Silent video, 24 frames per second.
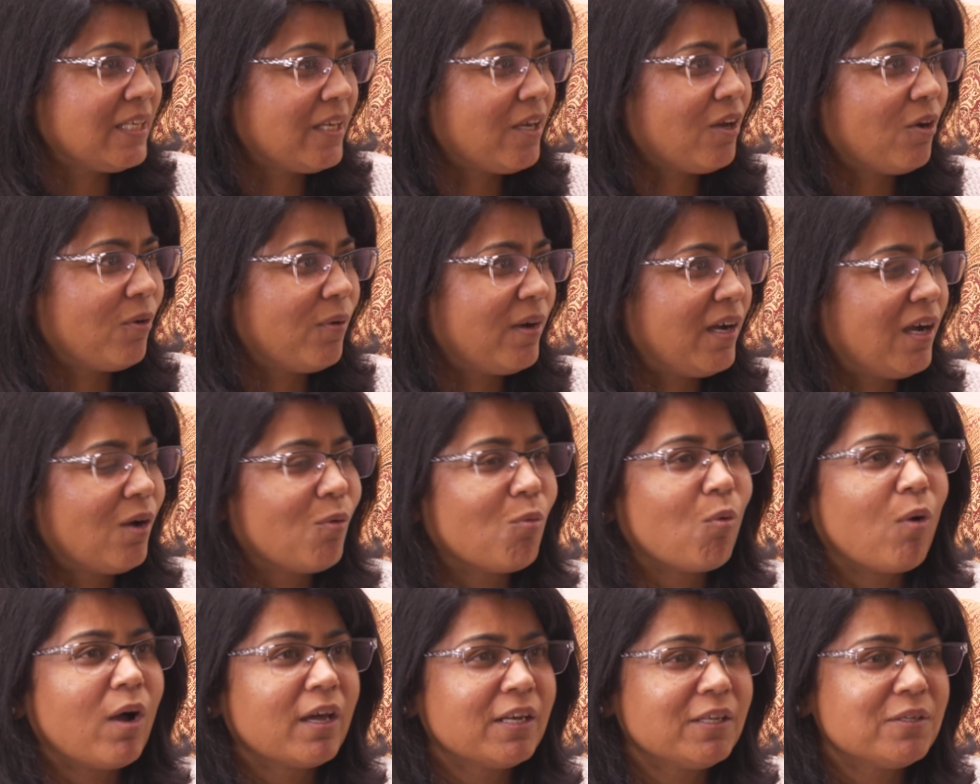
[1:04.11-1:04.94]
CEO. I
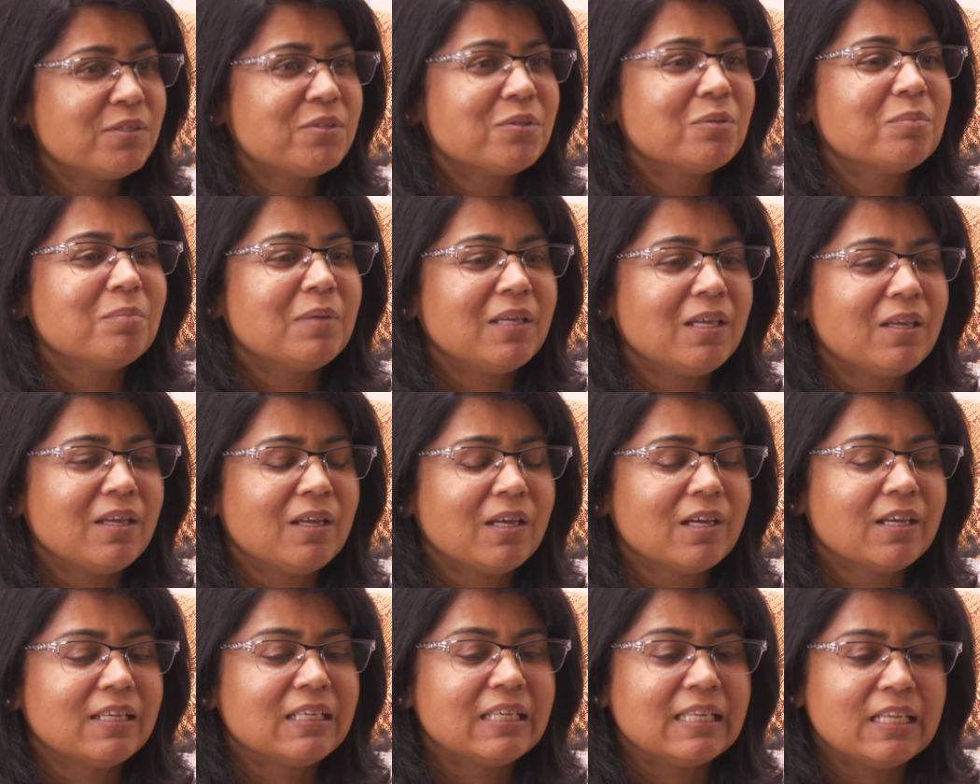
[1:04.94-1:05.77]
wanted to
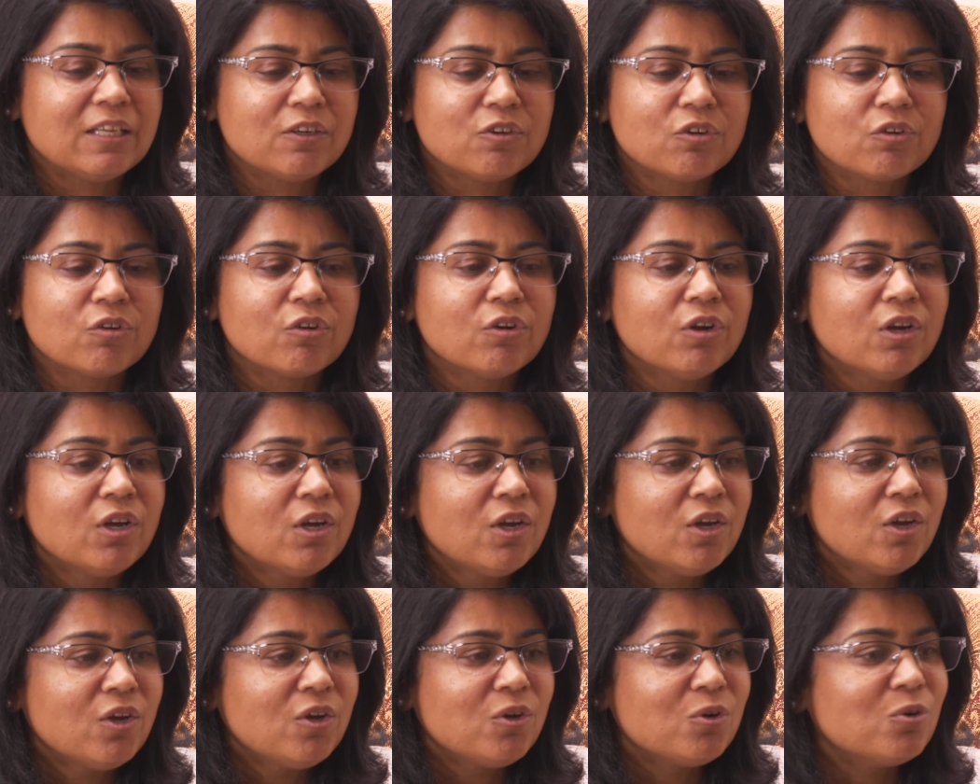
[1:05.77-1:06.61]
be a leader
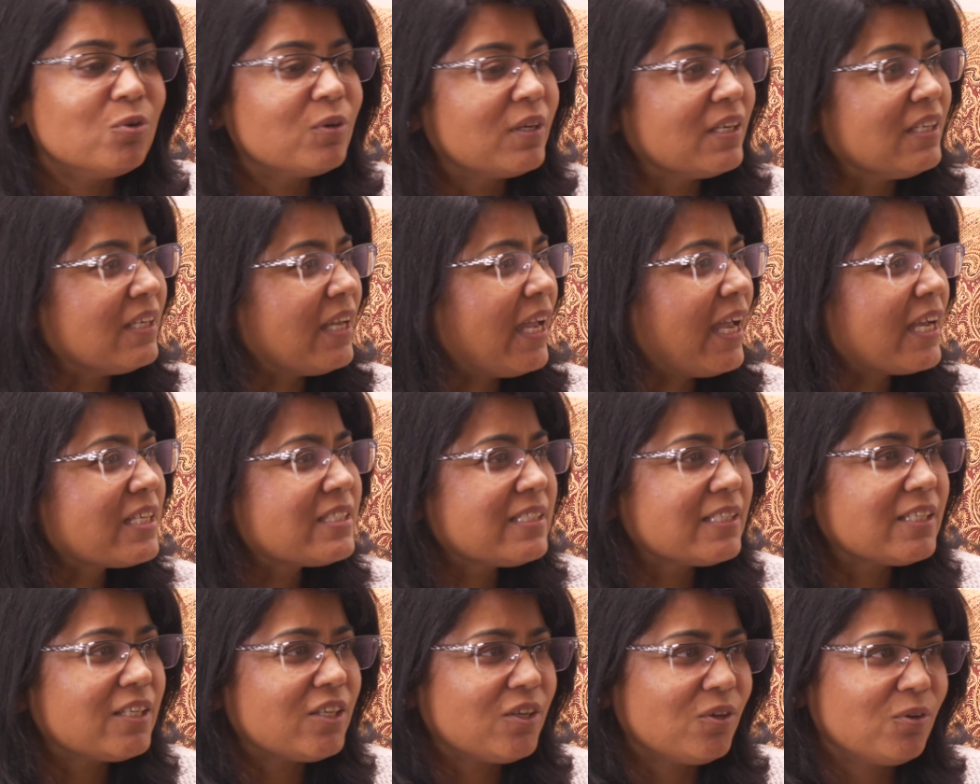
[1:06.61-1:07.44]
who can
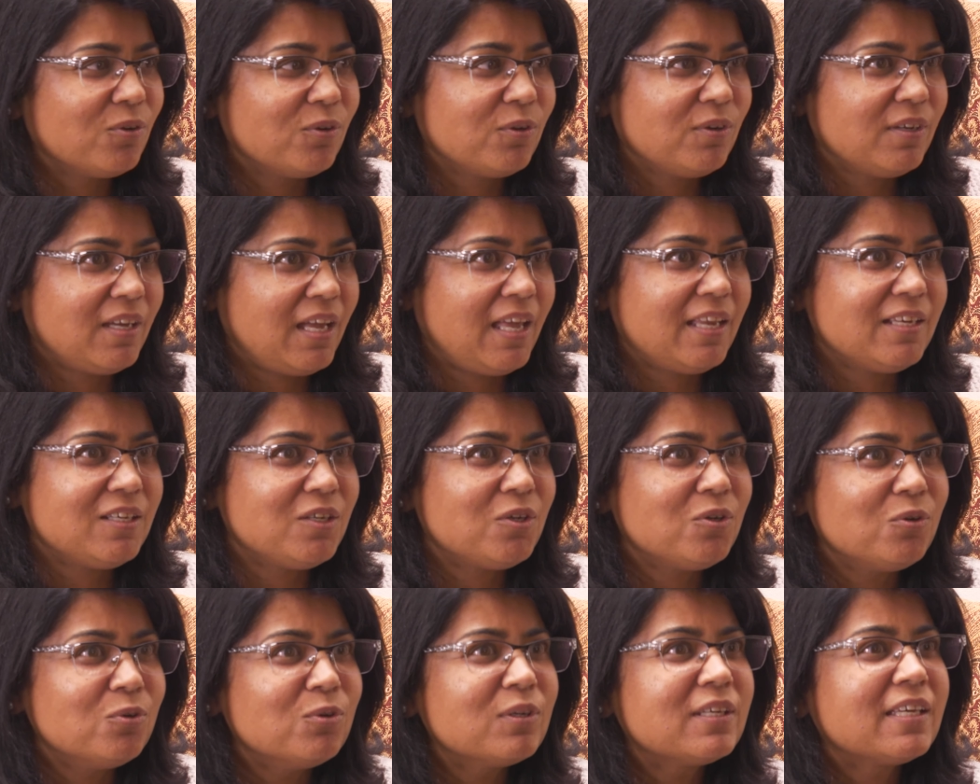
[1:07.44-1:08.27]
execute
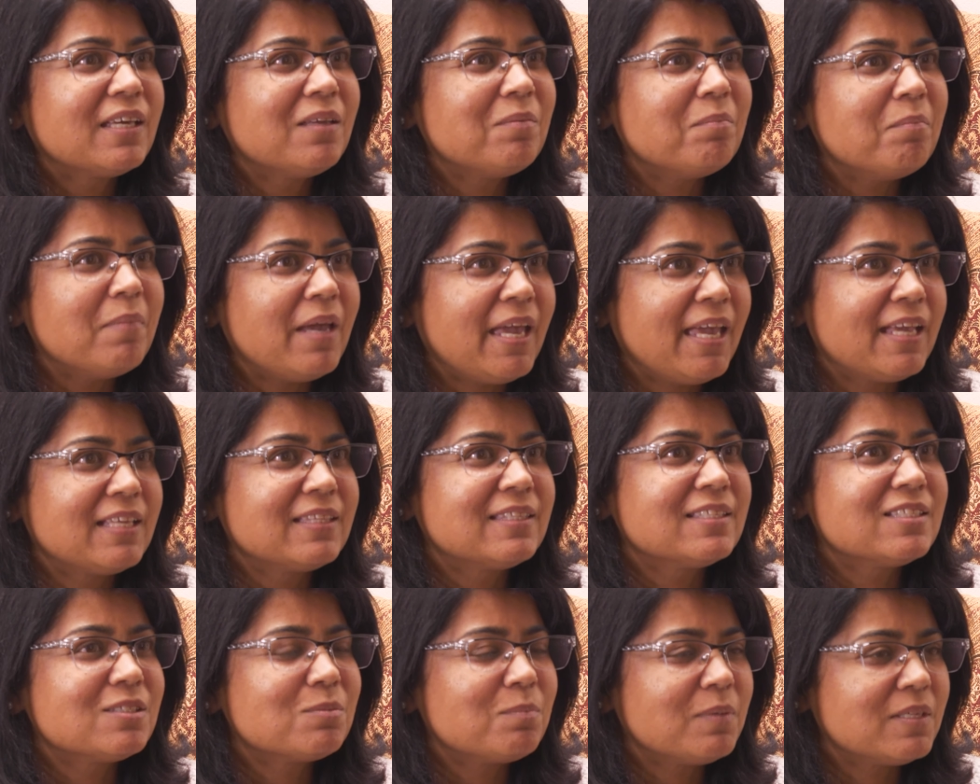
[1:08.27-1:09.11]
and who can
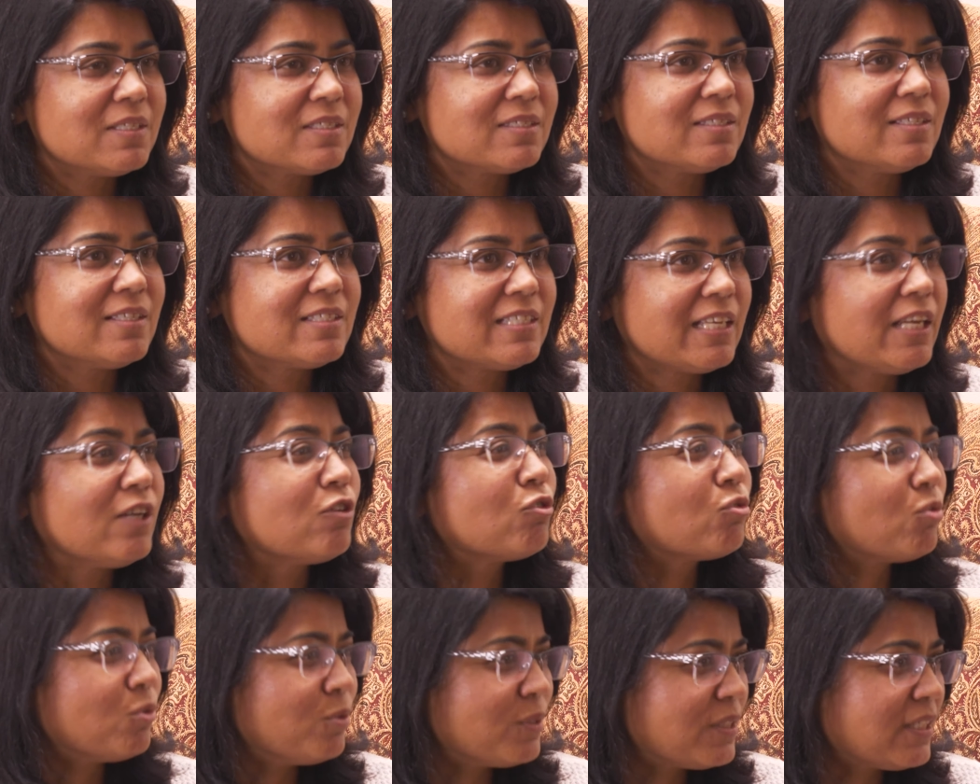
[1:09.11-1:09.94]
make this business a
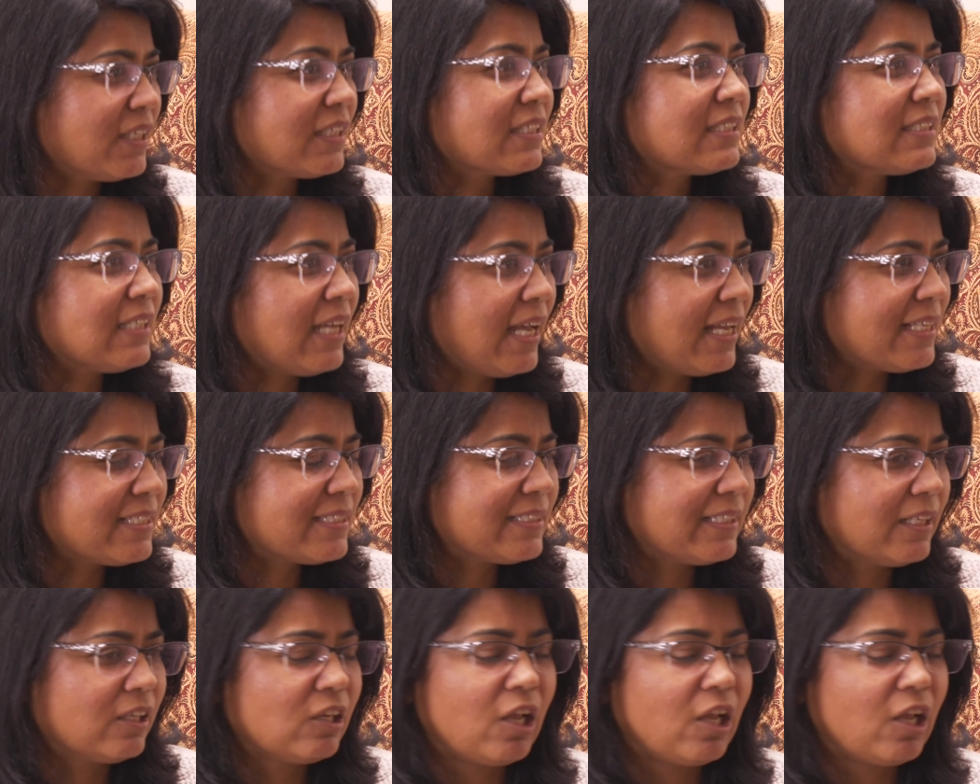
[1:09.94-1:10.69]
true success.